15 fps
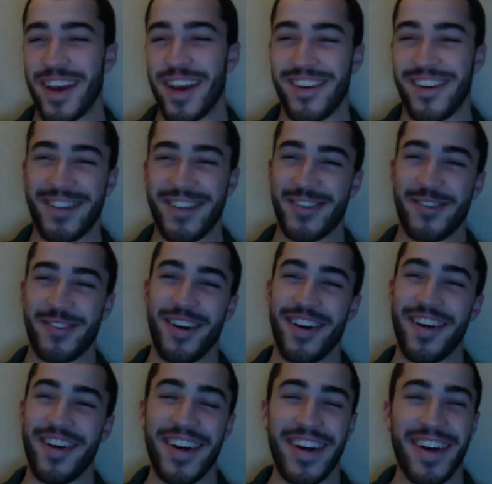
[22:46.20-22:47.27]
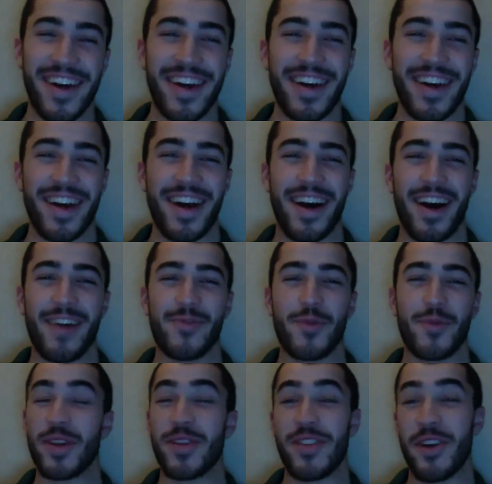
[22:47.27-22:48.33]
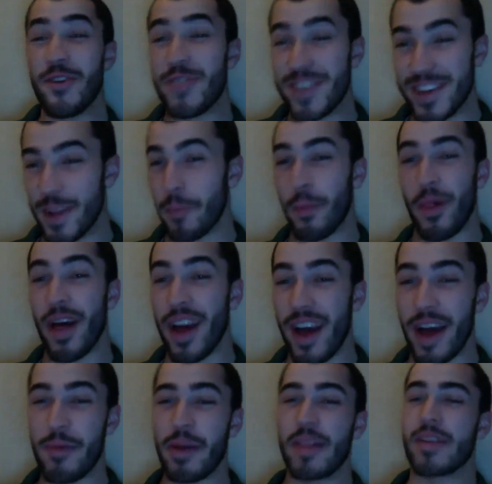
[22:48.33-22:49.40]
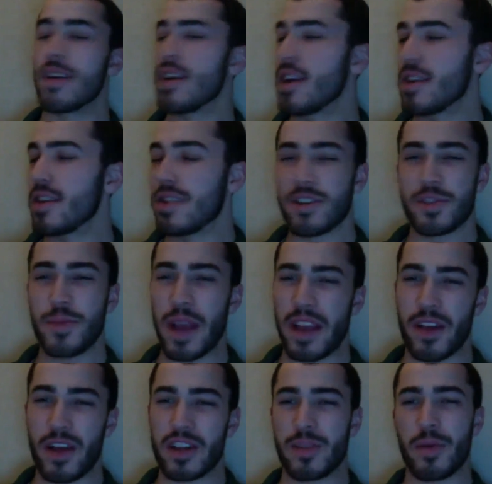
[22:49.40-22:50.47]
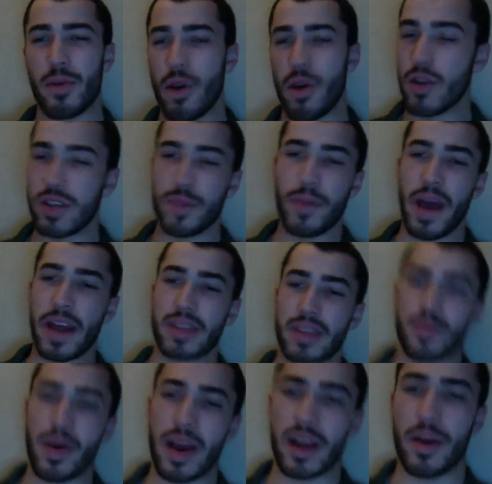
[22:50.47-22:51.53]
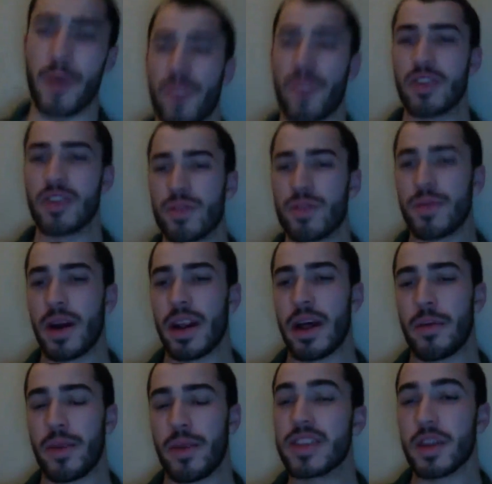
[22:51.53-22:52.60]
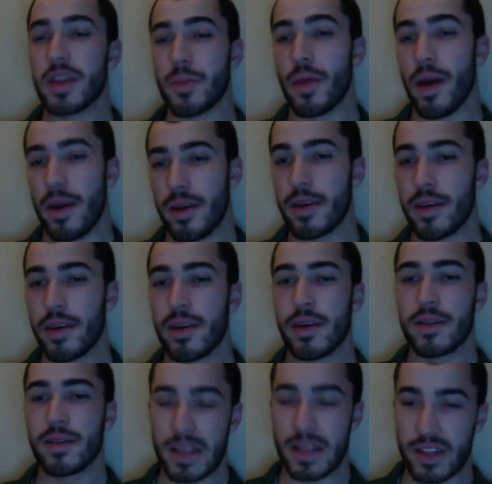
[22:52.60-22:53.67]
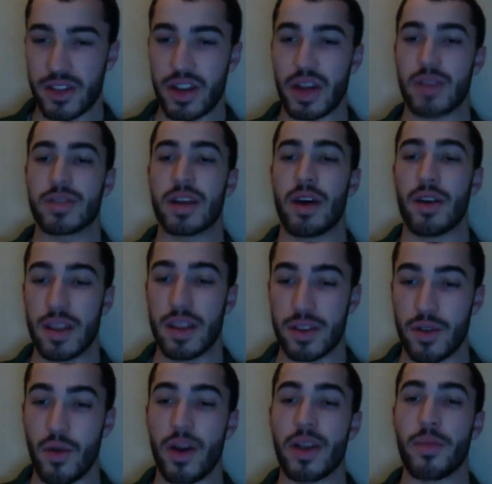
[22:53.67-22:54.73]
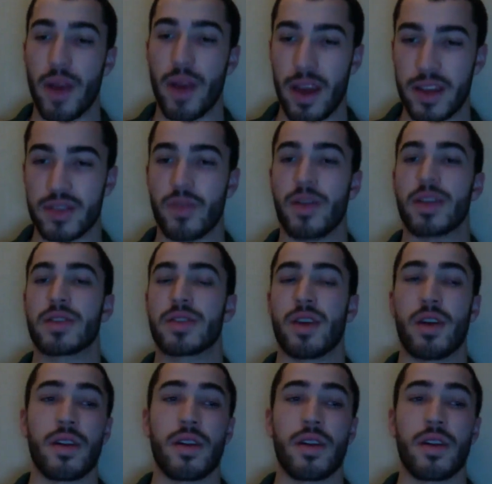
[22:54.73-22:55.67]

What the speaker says: Greg Monroe. We don't even know if he's going to play. I mean, there's speculation. People are, it's a back-to-back coming off an injury, might not. He's going to play. Tyson Chandler's out. He's going to play. He's going to start.